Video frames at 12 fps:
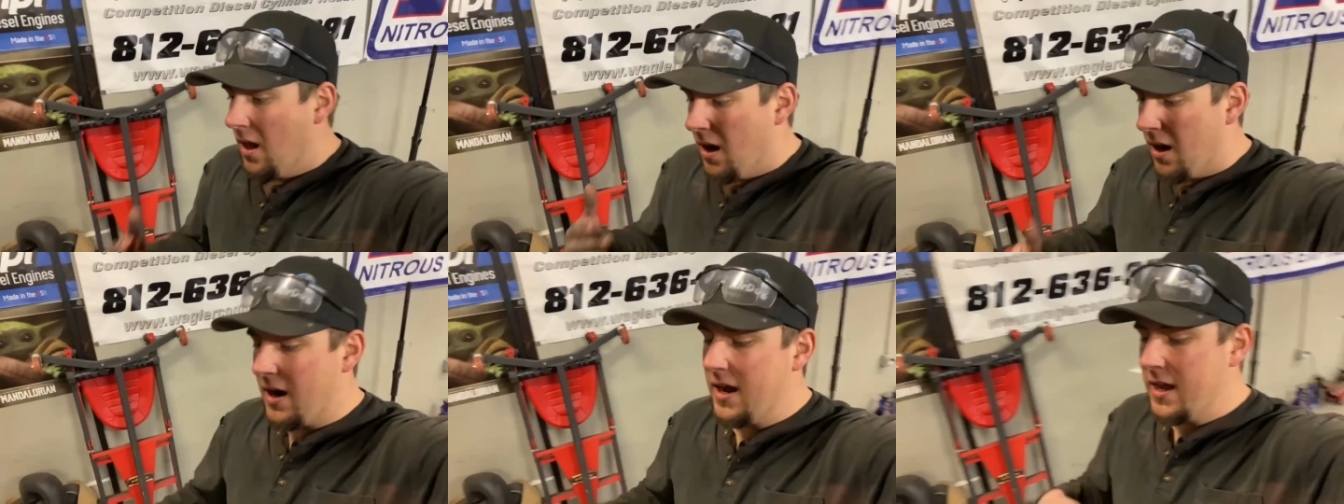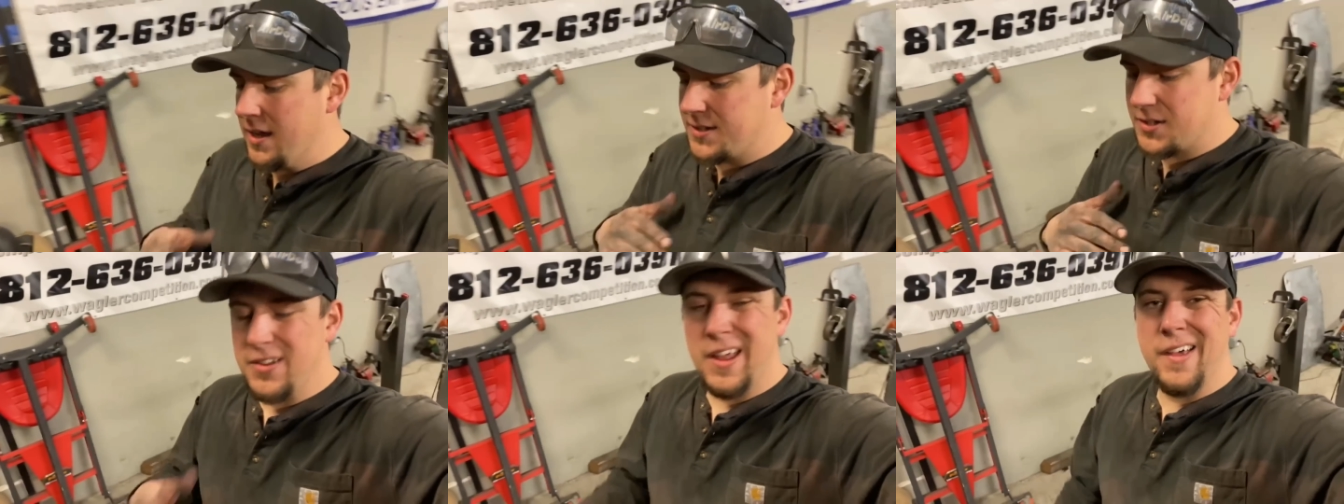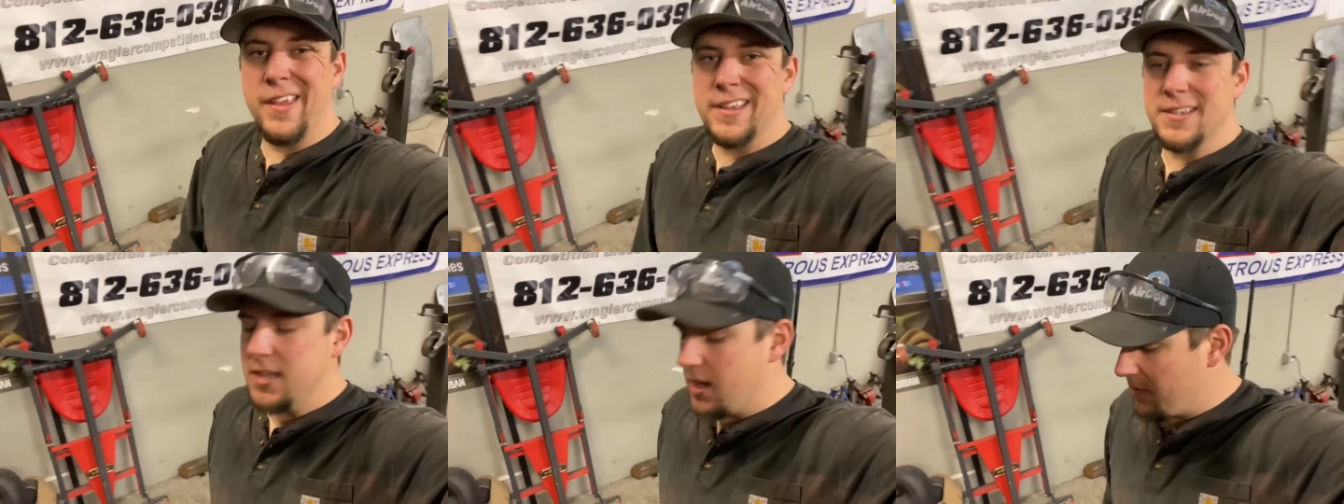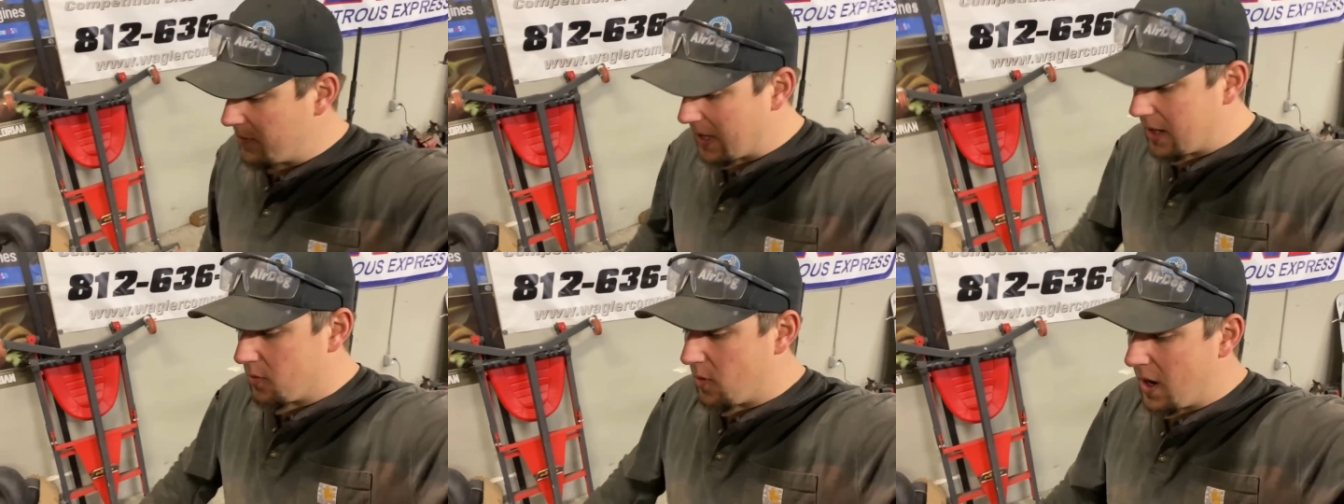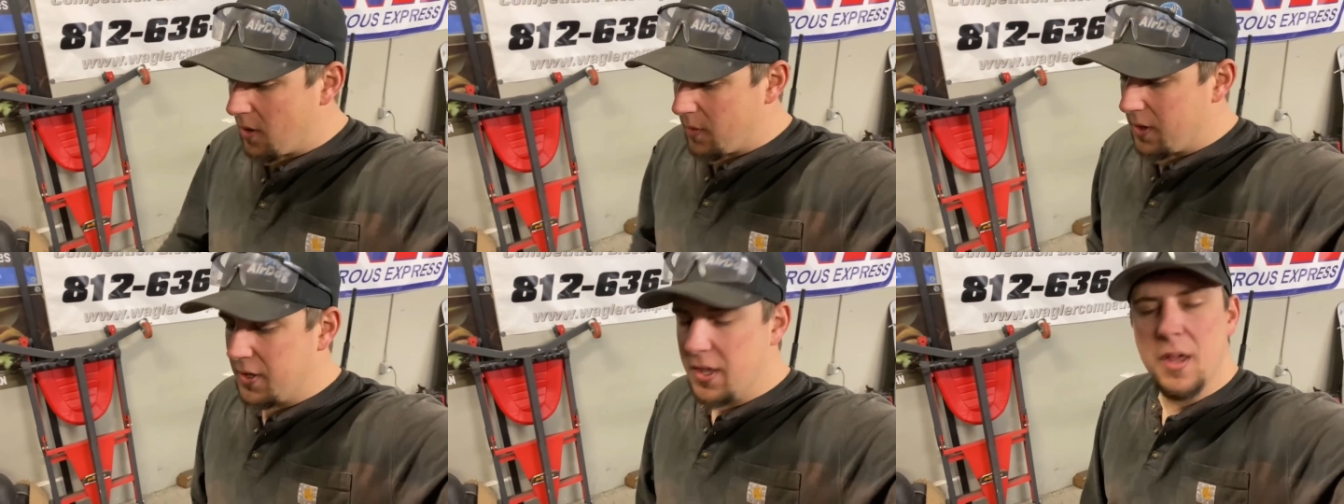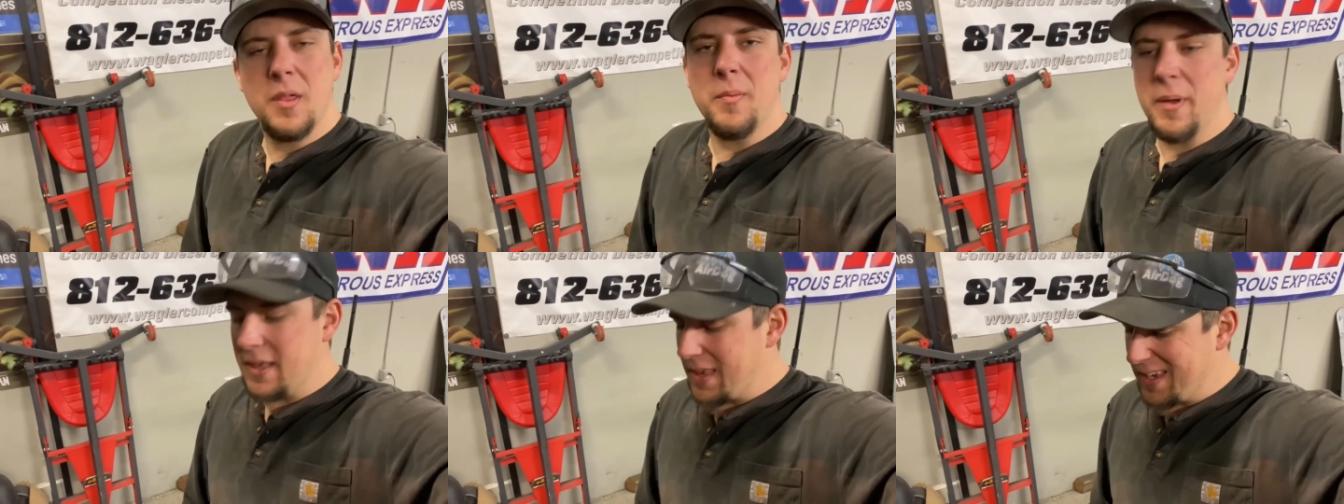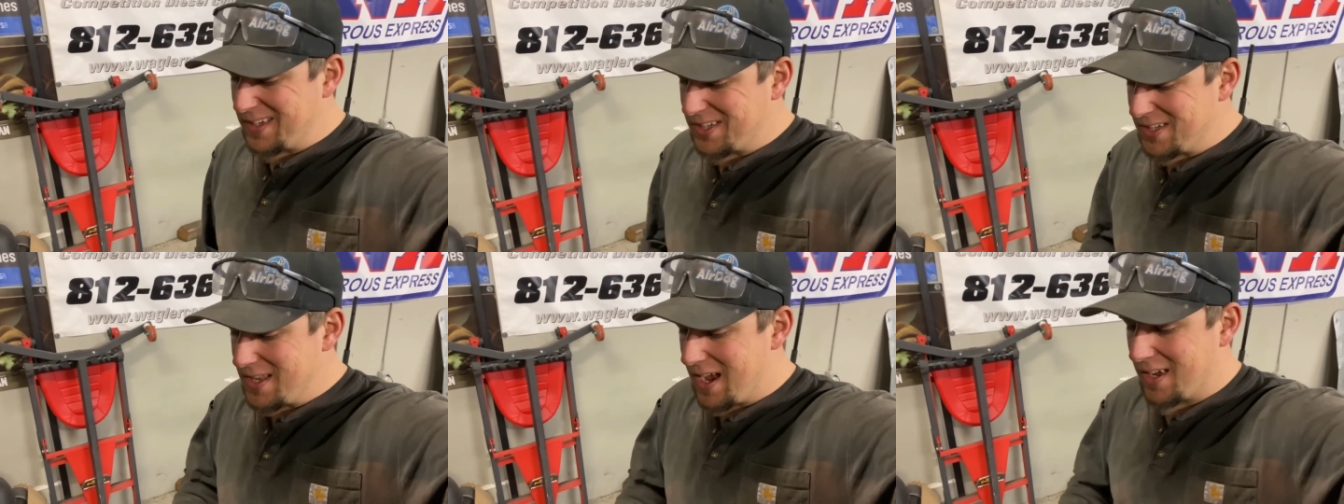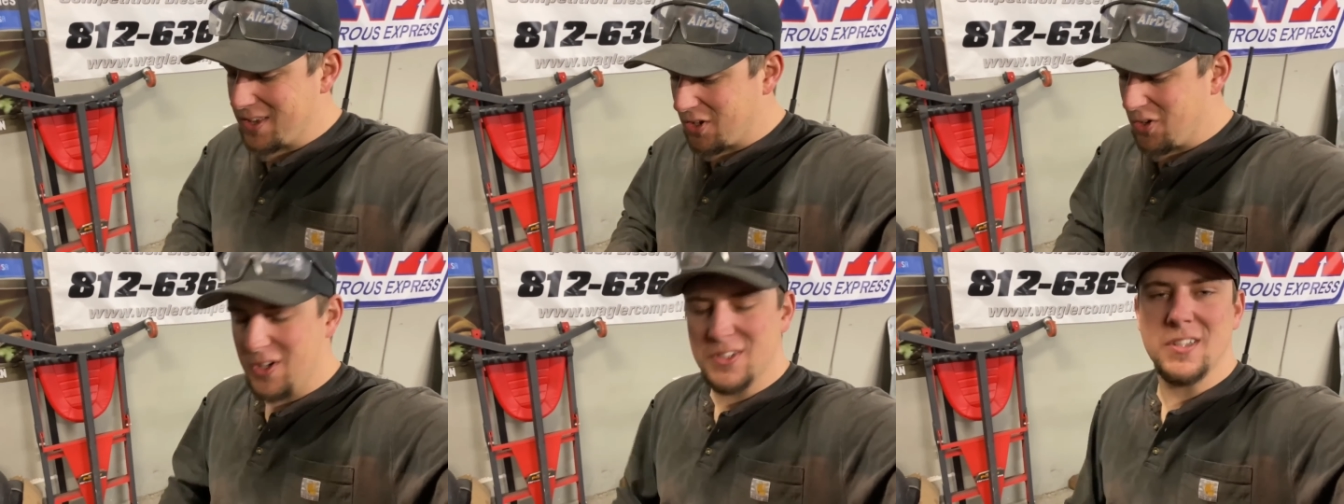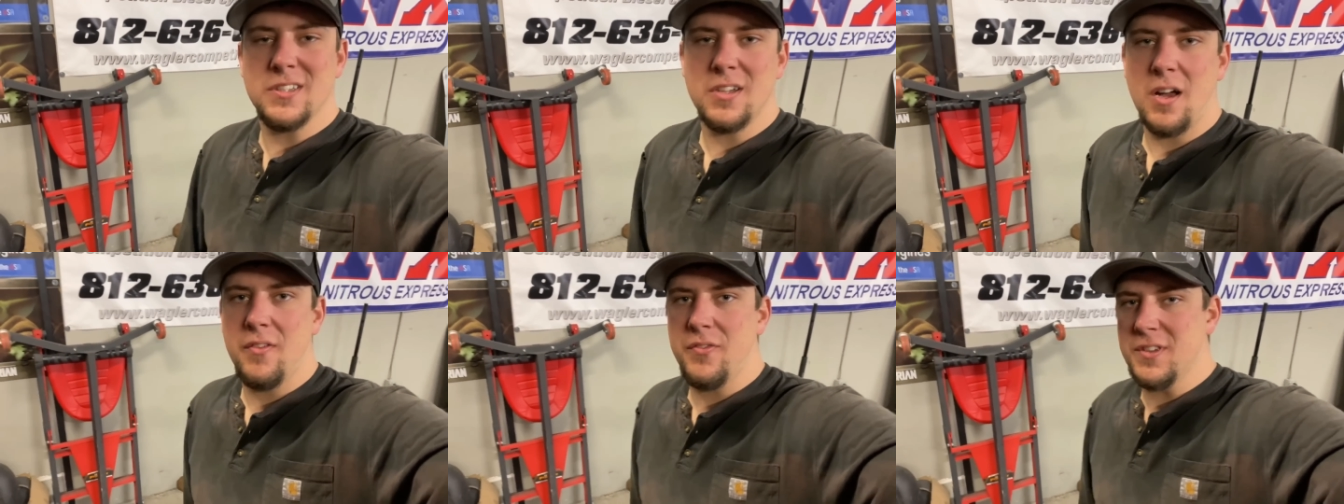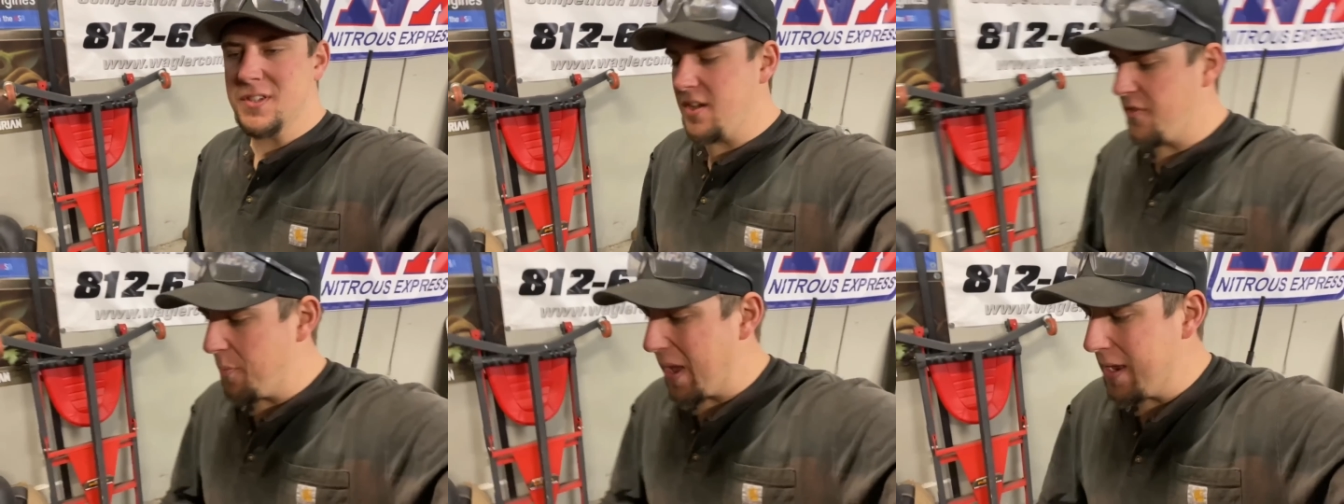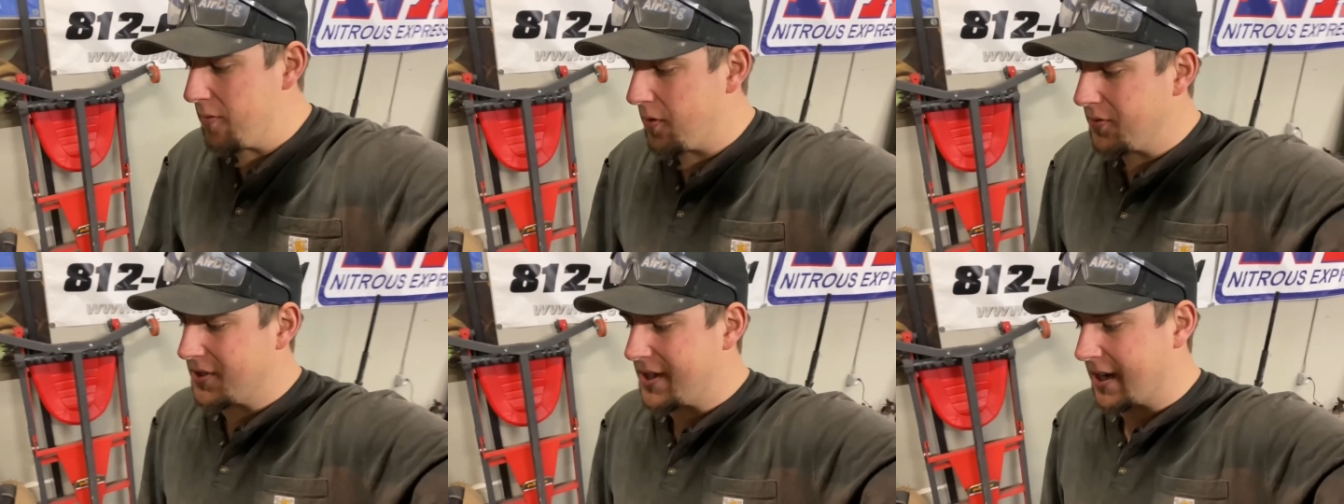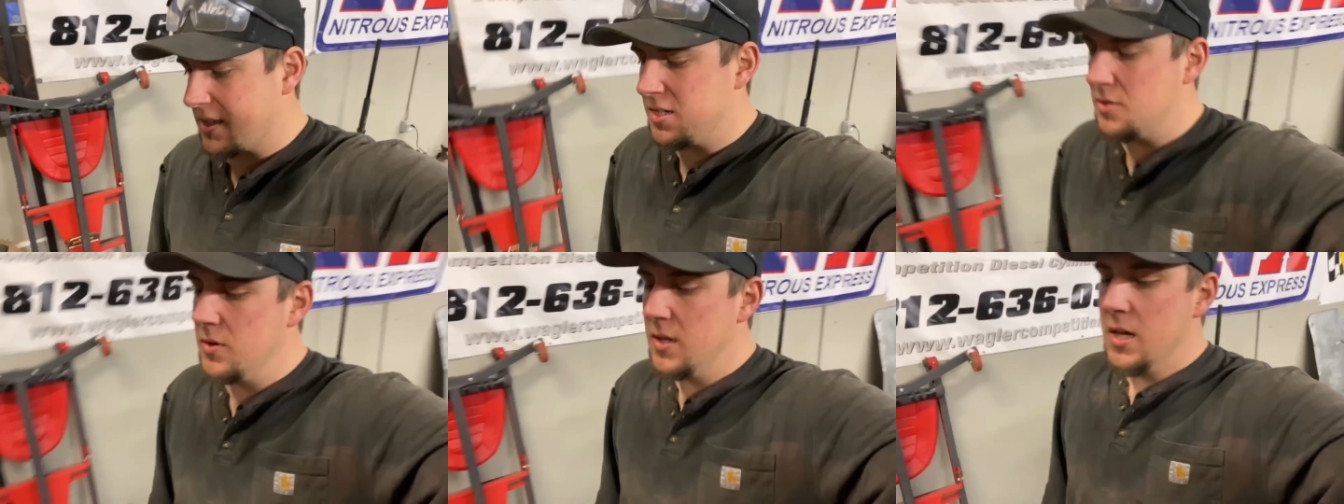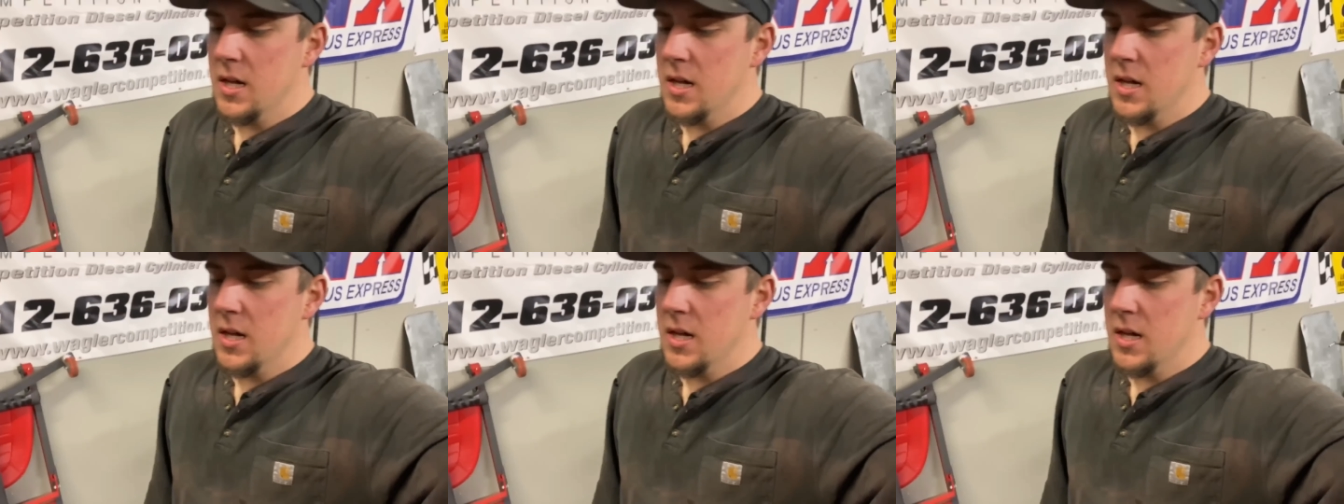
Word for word: Alright, so now that's done, we got our wire wheeled. The big thing is just knock the crusties off, the stuff paint won't stick to.